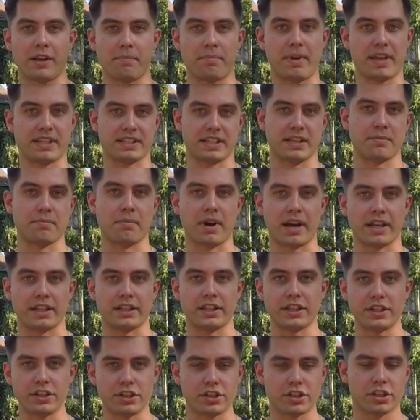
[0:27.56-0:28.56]
based in my
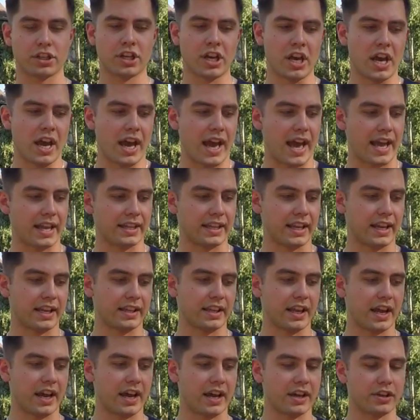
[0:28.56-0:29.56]
niche, and
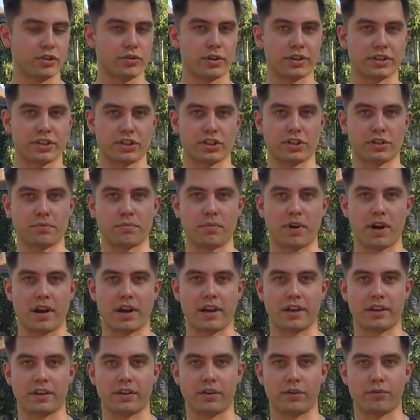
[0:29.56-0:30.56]
then I transition
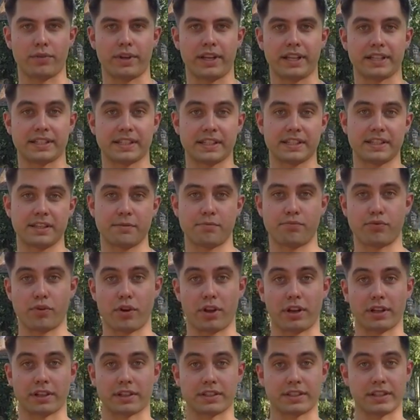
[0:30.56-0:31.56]
my already existing
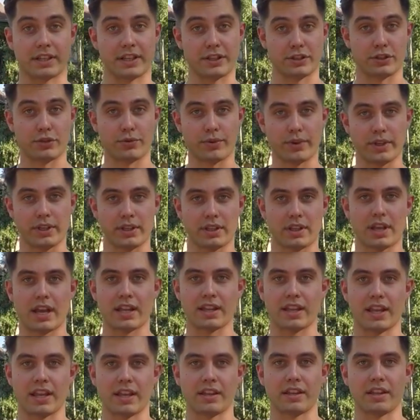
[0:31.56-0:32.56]
products into it,
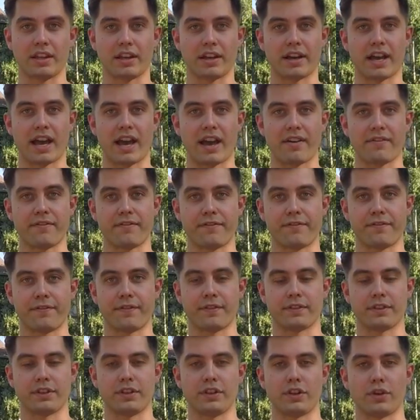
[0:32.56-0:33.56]
and then have
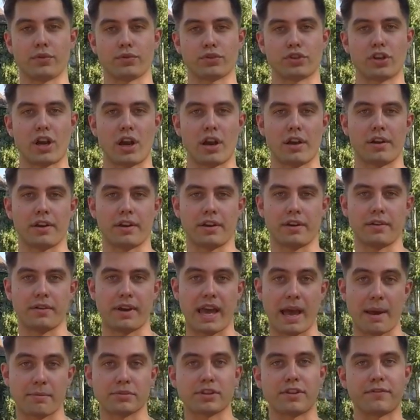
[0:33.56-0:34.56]

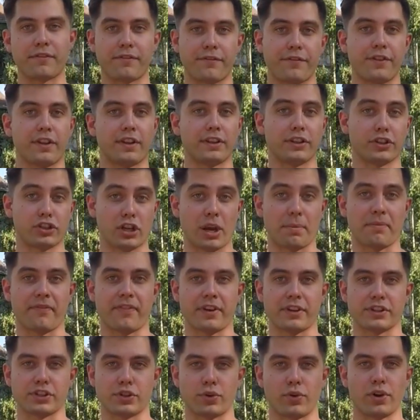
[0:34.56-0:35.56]
Amazon fulfill the
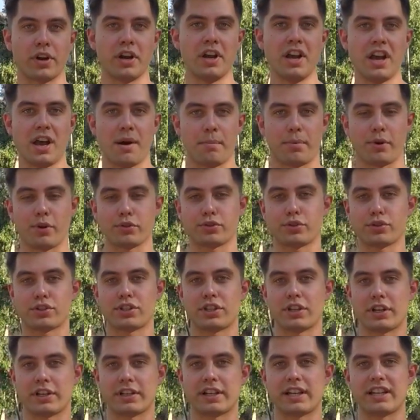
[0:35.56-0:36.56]
Shopify store, but also
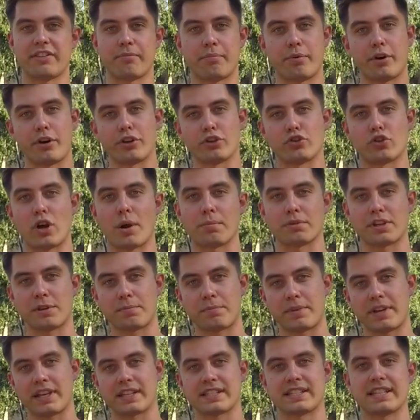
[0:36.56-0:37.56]
start kind of part
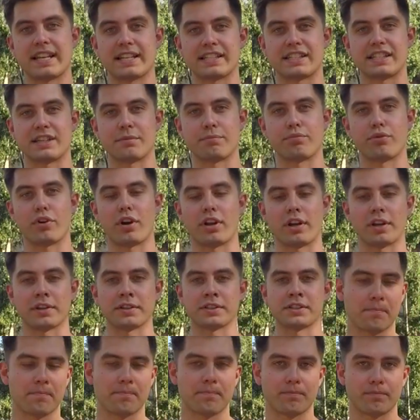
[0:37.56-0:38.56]
dropshipping as testing
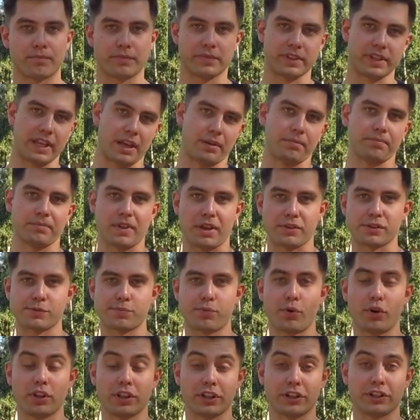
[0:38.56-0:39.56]
products. Well, now
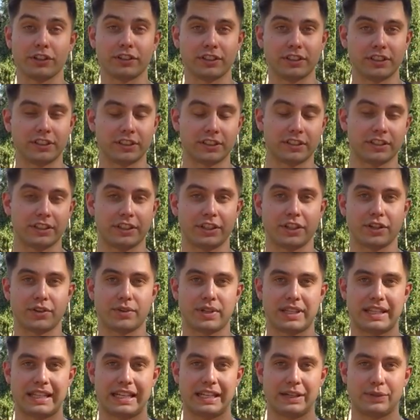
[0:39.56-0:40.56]
spoiler alert,
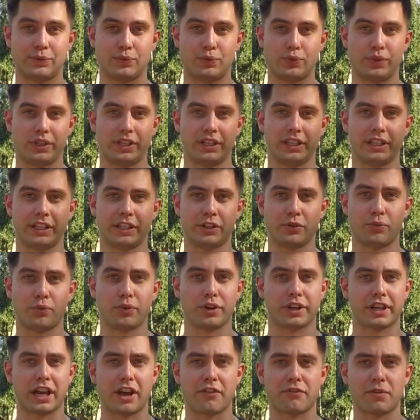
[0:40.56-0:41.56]
it didn't really
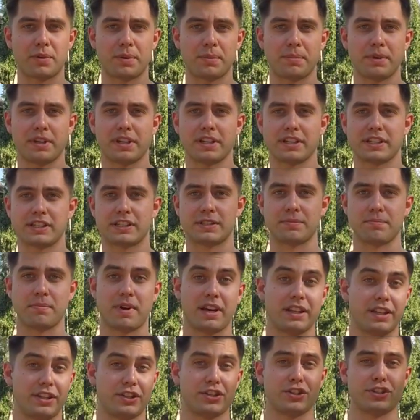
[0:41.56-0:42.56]
work out for me because
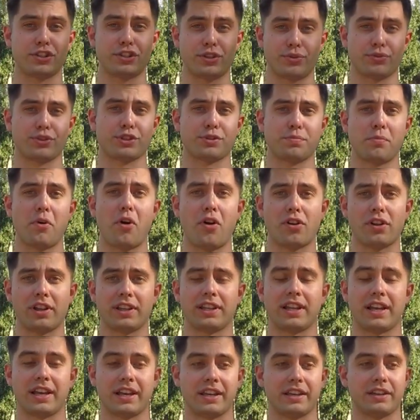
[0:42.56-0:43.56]
my niche is so small,
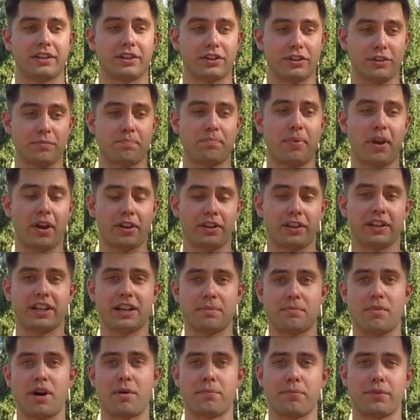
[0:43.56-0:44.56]
and I could barely
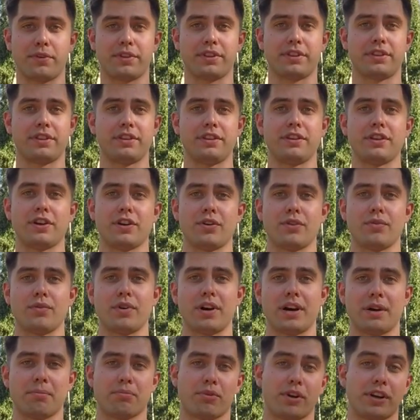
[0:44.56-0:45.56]
come up with
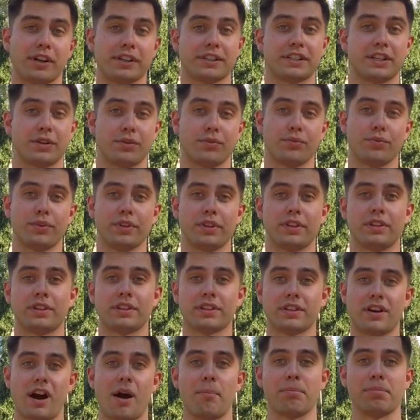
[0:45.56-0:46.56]
products that would
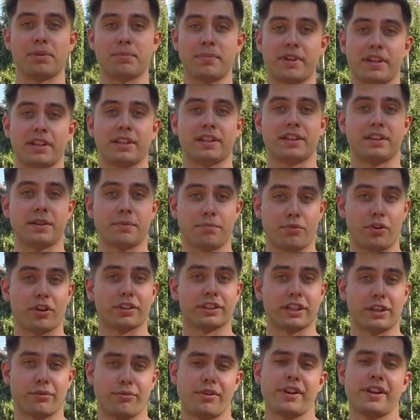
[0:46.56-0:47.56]
complement the
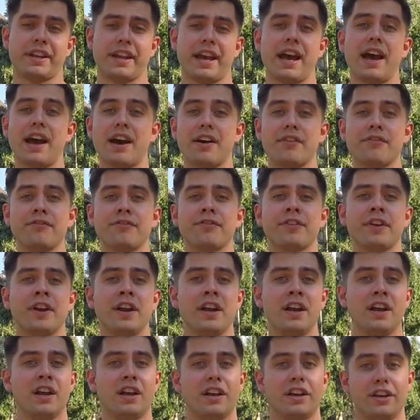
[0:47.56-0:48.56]
product that I already have.
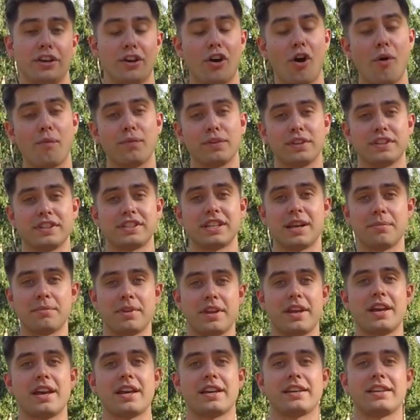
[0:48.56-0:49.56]
Hopefully
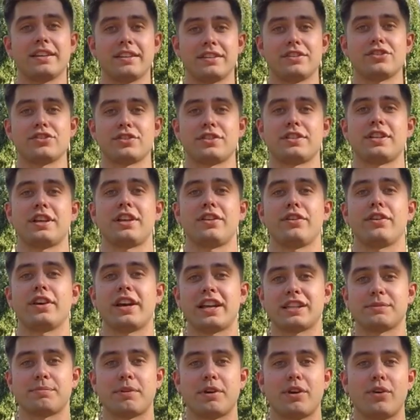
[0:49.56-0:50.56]
someday I can just tell you
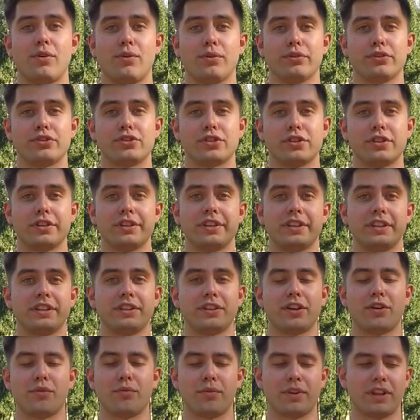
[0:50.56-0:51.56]
guys my whole
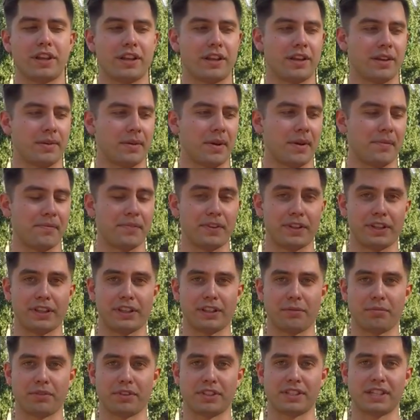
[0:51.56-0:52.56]
journey, when I'm feeling a
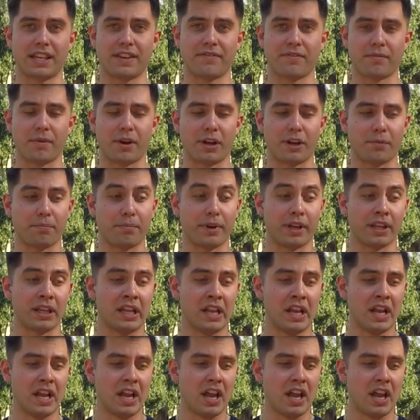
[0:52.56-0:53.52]
little bit safe about it. But